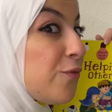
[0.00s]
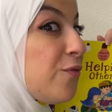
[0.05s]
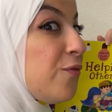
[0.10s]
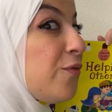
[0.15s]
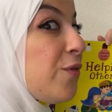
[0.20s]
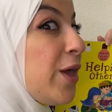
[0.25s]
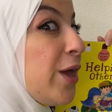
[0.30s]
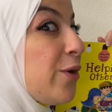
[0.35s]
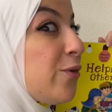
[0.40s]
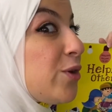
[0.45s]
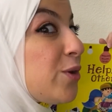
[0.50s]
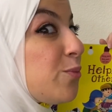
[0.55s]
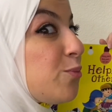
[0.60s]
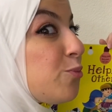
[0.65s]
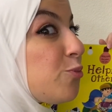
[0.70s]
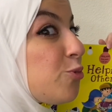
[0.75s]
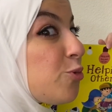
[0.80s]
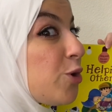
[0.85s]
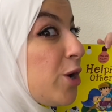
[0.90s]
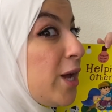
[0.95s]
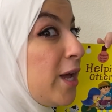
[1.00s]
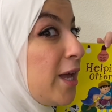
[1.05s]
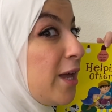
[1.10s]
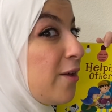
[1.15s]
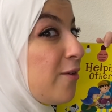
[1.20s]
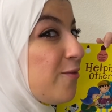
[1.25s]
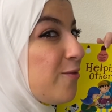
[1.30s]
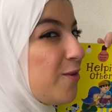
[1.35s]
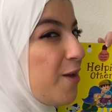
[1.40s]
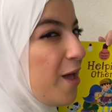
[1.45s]
very brave,
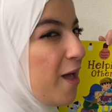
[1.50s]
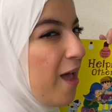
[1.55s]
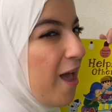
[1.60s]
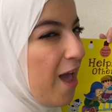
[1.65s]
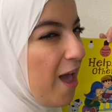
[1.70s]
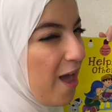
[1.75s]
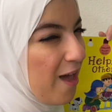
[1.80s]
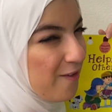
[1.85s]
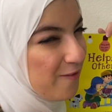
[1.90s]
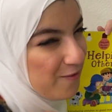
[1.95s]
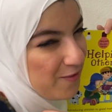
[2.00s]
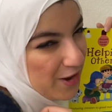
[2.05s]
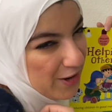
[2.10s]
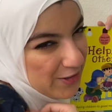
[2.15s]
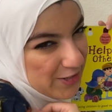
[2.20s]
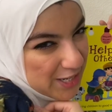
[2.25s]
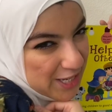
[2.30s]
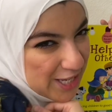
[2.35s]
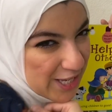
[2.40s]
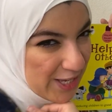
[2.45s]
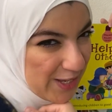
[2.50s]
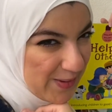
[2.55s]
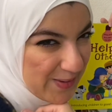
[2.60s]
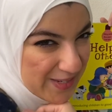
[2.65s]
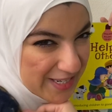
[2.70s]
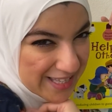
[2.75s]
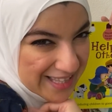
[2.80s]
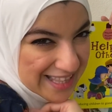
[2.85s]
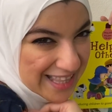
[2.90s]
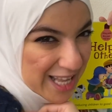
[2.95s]
and very cute
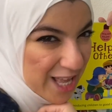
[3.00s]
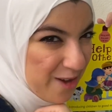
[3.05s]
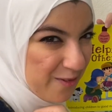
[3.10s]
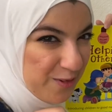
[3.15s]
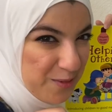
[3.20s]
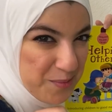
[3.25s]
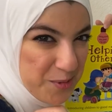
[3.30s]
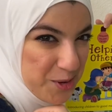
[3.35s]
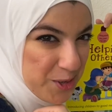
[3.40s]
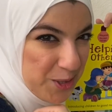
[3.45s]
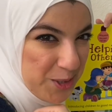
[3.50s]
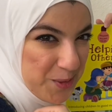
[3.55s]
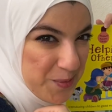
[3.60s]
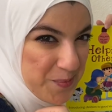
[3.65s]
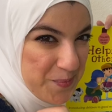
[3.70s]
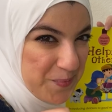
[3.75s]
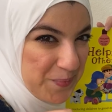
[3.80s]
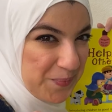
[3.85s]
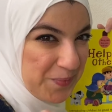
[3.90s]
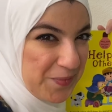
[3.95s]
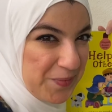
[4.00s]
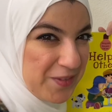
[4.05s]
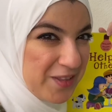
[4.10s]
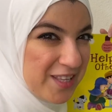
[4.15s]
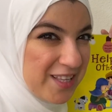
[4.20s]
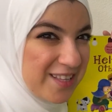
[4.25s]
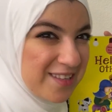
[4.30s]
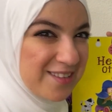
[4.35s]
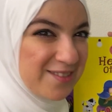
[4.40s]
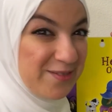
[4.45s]
and lovable,
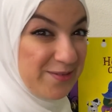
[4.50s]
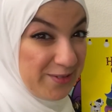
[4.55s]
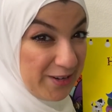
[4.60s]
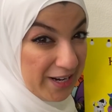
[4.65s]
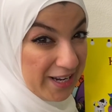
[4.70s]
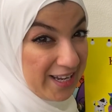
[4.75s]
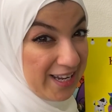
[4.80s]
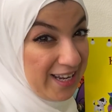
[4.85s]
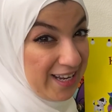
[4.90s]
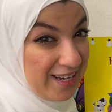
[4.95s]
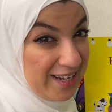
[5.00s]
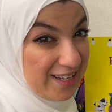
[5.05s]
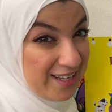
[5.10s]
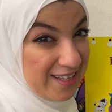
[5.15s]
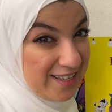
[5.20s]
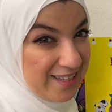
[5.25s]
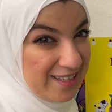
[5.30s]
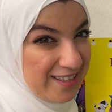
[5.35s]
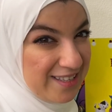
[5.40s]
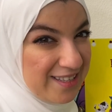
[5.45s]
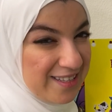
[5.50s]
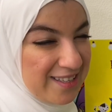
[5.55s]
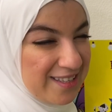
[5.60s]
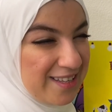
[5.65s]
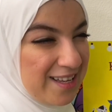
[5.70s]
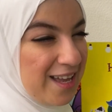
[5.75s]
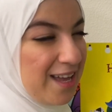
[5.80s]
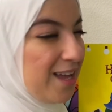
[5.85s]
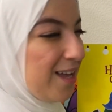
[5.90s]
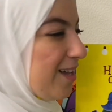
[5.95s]
right?
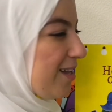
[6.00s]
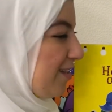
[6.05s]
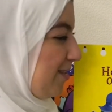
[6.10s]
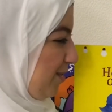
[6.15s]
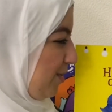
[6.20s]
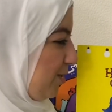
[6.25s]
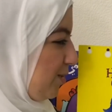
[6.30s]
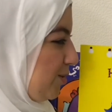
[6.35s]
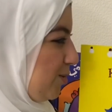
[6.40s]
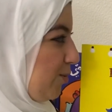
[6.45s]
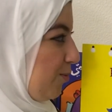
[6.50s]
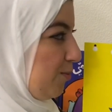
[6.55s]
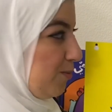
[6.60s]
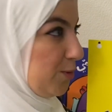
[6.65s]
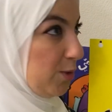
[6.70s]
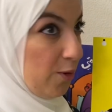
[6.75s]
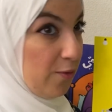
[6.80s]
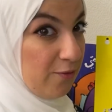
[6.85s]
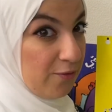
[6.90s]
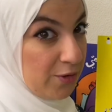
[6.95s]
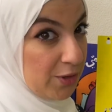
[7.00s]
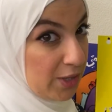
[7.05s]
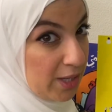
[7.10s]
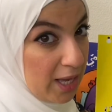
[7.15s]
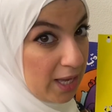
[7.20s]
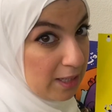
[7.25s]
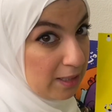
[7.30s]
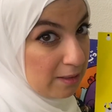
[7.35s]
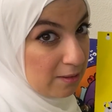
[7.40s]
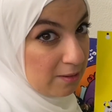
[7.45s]
So don't forget
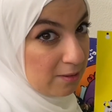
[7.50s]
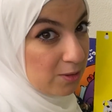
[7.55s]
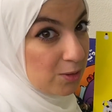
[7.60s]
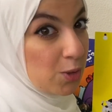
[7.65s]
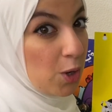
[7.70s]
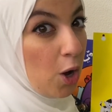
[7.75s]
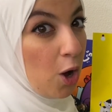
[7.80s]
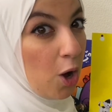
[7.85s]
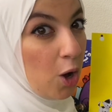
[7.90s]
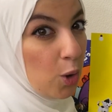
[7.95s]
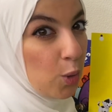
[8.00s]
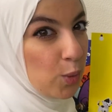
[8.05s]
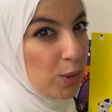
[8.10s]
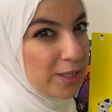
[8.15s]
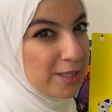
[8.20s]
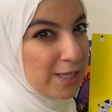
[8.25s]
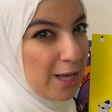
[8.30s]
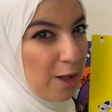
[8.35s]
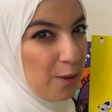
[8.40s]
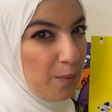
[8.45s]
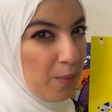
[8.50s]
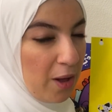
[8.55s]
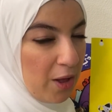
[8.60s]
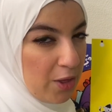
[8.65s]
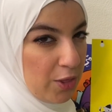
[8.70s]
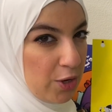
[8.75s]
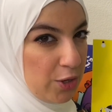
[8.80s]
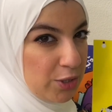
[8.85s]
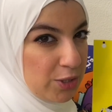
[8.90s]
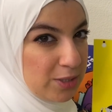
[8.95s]
to always help
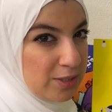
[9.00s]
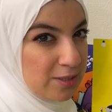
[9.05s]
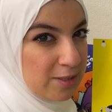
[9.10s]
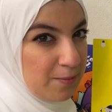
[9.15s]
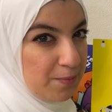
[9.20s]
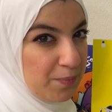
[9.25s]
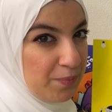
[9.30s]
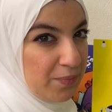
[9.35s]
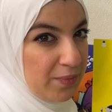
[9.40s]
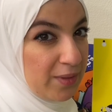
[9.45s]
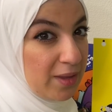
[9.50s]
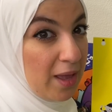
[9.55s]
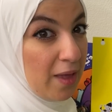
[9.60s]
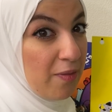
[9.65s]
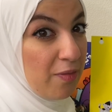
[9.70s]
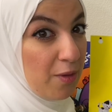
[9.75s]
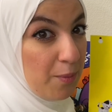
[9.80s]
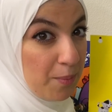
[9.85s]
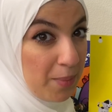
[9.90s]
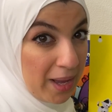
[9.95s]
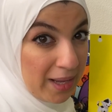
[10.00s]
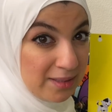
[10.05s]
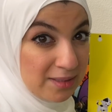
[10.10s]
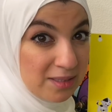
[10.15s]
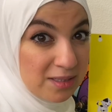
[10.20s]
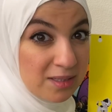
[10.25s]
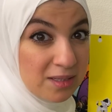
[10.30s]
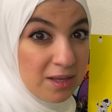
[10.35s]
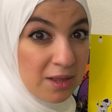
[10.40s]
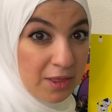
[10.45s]
others. And the
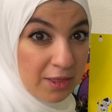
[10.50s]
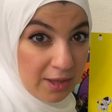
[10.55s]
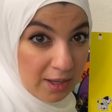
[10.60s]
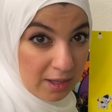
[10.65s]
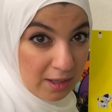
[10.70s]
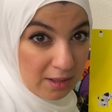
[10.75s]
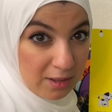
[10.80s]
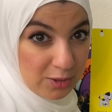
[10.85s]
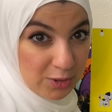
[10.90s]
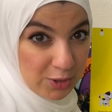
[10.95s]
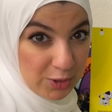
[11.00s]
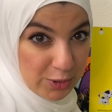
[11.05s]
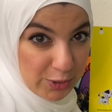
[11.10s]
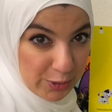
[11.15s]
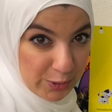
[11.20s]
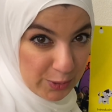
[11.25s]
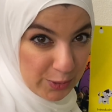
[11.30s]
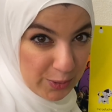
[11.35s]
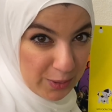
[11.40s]
best thing to do,